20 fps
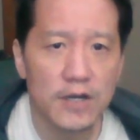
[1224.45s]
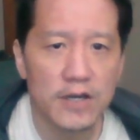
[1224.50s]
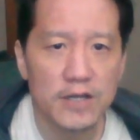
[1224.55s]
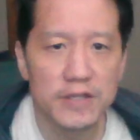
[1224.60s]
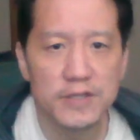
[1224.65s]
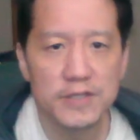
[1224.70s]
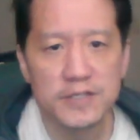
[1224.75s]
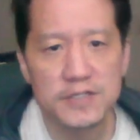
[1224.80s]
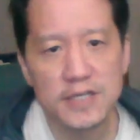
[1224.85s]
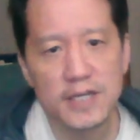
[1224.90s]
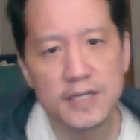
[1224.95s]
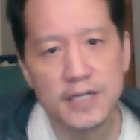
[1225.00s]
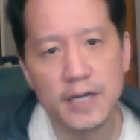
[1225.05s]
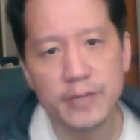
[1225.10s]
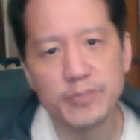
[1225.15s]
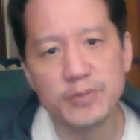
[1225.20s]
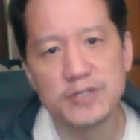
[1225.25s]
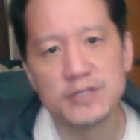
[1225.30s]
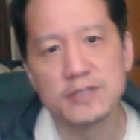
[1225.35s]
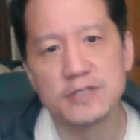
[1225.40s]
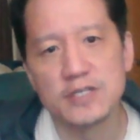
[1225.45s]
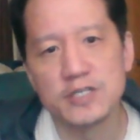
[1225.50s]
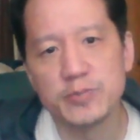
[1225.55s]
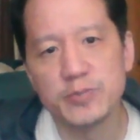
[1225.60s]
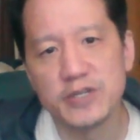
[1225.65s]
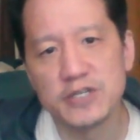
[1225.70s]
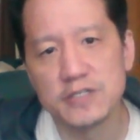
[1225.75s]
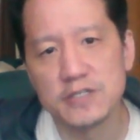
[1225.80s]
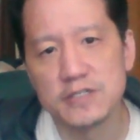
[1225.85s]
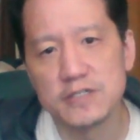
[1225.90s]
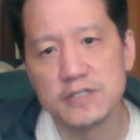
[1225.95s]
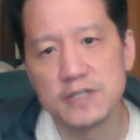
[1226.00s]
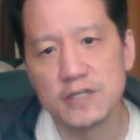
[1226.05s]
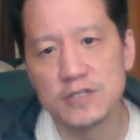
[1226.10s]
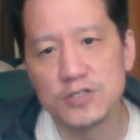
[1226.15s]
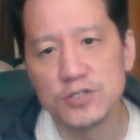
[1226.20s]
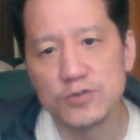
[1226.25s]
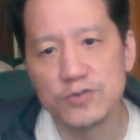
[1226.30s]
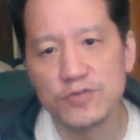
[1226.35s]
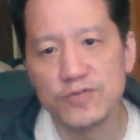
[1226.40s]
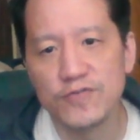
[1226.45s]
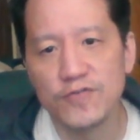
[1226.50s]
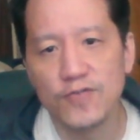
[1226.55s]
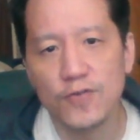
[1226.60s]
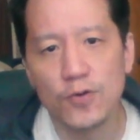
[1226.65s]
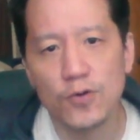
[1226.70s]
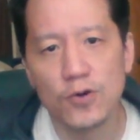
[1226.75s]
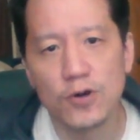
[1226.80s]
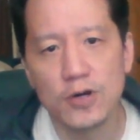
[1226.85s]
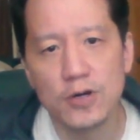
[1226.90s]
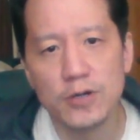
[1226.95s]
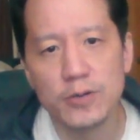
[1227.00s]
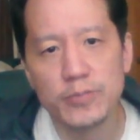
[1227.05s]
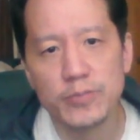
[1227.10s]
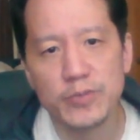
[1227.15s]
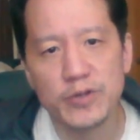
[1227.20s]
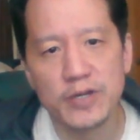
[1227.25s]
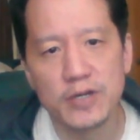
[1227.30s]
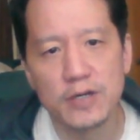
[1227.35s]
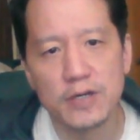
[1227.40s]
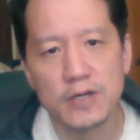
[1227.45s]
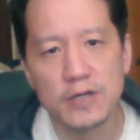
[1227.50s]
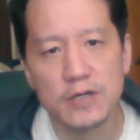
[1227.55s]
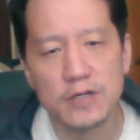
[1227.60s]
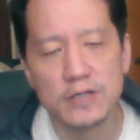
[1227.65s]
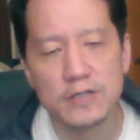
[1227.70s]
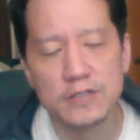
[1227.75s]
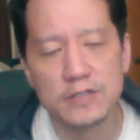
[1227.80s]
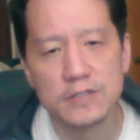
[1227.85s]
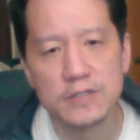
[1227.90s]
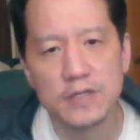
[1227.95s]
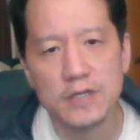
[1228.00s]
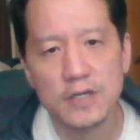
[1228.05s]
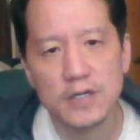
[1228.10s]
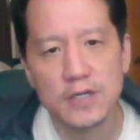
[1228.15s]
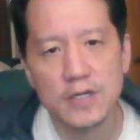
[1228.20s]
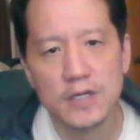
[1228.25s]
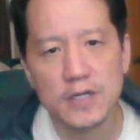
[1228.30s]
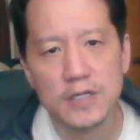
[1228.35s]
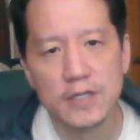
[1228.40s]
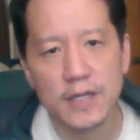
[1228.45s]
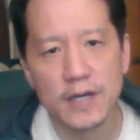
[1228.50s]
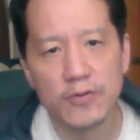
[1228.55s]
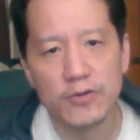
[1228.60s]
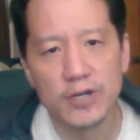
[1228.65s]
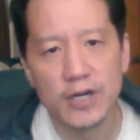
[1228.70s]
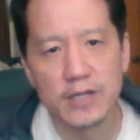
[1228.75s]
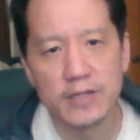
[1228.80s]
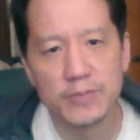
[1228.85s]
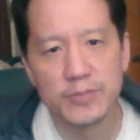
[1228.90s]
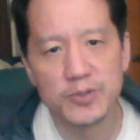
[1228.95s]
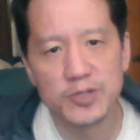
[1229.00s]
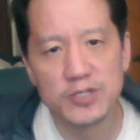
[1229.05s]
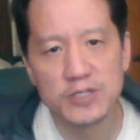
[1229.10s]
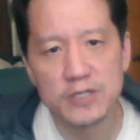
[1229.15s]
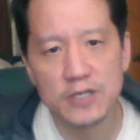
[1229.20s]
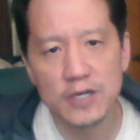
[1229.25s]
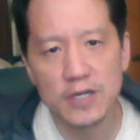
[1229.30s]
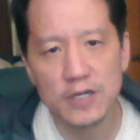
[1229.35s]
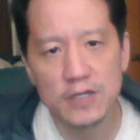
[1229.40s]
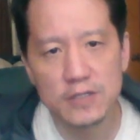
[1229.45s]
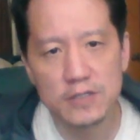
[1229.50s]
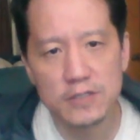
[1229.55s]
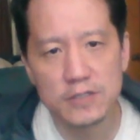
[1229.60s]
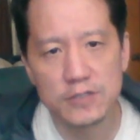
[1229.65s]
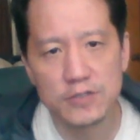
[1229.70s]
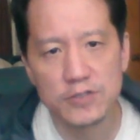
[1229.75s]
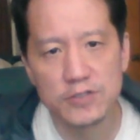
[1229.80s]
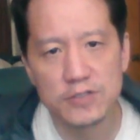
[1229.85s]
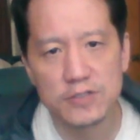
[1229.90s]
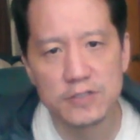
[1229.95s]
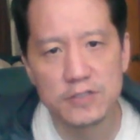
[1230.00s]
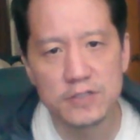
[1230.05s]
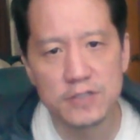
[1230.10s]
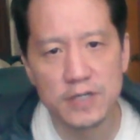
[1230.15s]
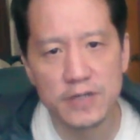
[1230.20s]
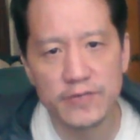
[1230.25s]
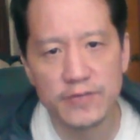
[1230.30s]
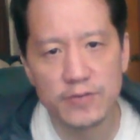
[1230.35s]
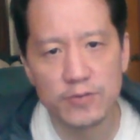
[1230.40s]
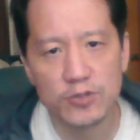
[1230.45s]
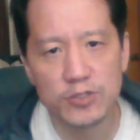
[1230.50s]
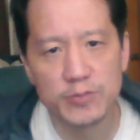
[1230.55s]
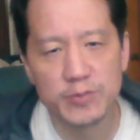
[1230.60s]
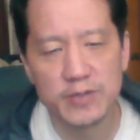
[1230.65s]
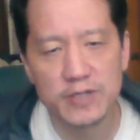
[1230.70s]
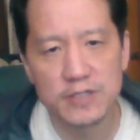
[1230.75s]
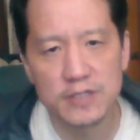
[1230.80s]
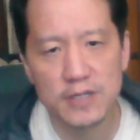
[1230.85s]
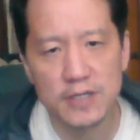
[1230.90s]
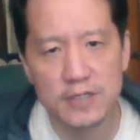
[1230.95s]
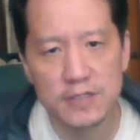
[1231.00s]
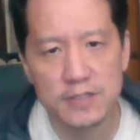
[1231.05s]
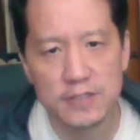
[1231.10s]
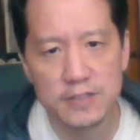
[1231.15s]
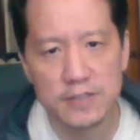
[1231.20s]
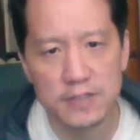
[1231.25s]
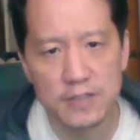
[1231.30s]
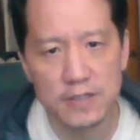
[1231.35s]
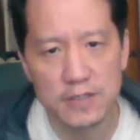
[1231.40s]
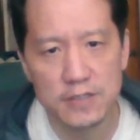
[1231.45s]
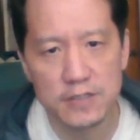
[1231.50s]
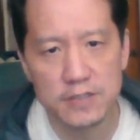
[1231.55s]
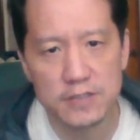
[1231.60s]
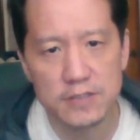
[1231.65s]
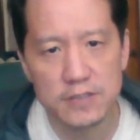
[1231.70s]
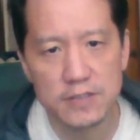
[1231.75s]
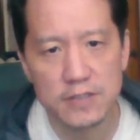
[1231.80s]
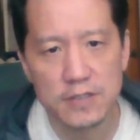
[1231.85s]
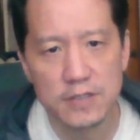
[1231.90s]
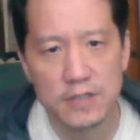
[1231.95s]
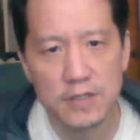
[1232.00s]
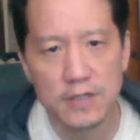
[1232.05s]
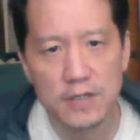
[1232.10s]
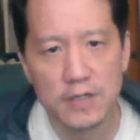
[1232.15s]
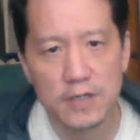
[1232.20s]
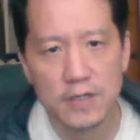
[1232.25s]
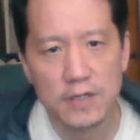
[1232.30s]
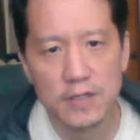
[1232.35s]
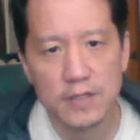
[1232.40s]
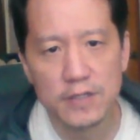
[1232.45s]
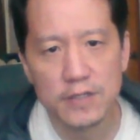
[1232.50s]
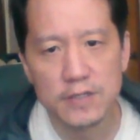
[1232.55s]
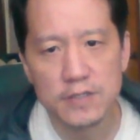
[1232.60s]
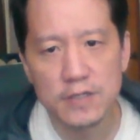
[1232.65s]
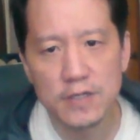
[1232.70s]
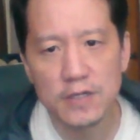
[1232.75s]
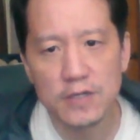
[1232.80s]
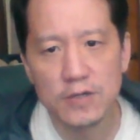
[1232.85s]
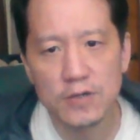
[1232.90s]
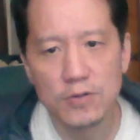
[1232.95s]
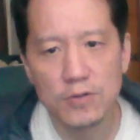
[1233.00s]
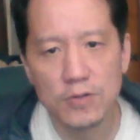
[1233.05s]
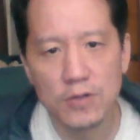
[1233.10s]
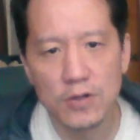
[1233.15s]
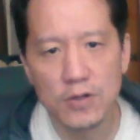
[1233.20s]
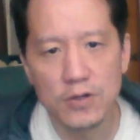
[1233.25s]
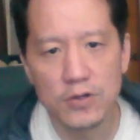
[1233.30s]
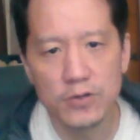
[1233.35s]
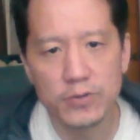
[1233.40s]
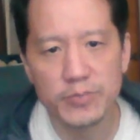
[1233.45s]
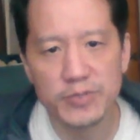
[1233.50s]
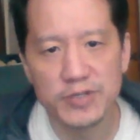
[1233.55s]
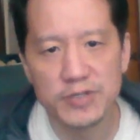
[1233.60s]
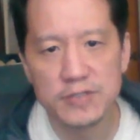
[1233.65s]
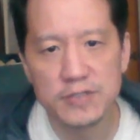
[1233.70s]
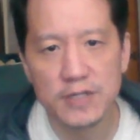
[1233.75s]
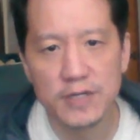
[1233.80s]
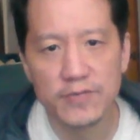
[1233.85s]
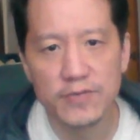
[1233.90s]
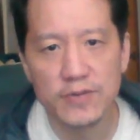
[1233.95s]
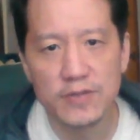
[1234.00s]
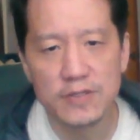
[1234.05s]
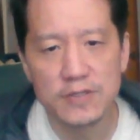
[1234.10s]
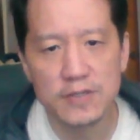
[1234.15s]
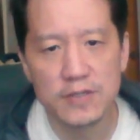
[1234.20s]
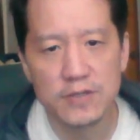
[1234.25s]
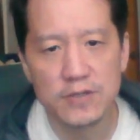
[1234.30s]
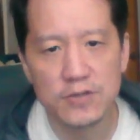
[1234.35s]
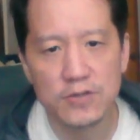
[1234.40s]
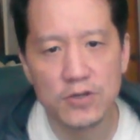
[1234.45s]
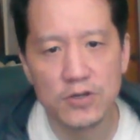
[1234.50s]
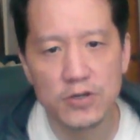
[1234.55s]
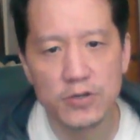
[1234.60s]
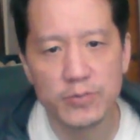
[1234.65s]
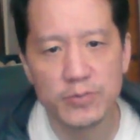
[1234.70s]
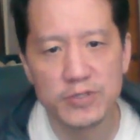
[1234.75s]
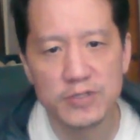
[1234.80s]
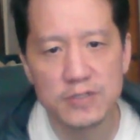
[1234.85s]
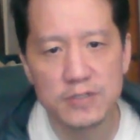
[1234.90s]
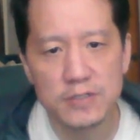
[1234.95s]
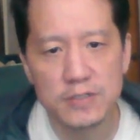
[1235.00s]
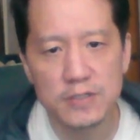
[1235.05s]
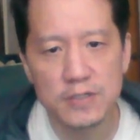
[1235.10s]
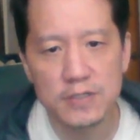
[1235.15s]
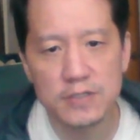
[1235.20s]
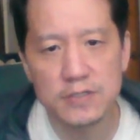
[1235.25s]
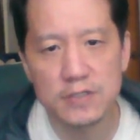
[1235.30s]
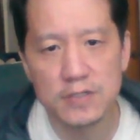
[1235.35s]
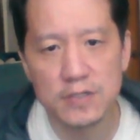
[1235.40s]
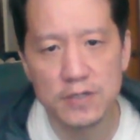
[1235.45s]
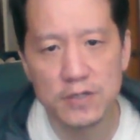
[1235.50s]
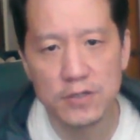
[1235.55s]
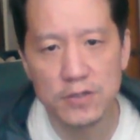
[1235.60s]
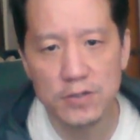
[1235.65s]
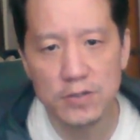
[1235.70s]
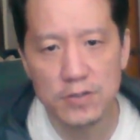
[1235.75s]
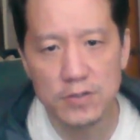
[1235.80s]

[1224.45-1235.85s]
Okay, this cannot be 6 because it's next to a 4, because that would add up to 10. So this is 7, which makes that a 6. This can no longer be 7. This can no longer be 6 here.